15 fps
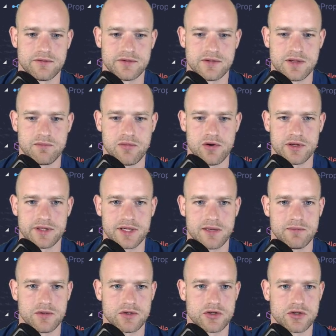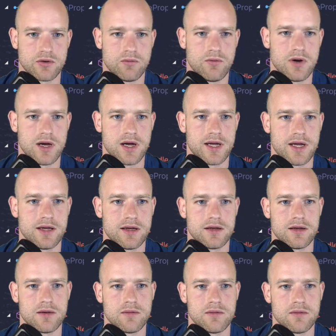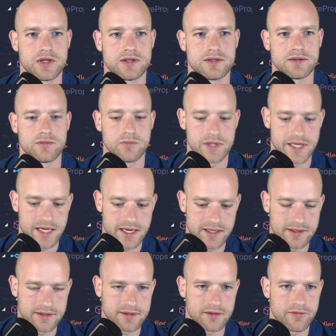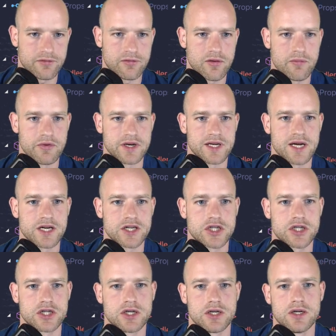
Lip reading: the import, I'm not sure why, but we get it from redash.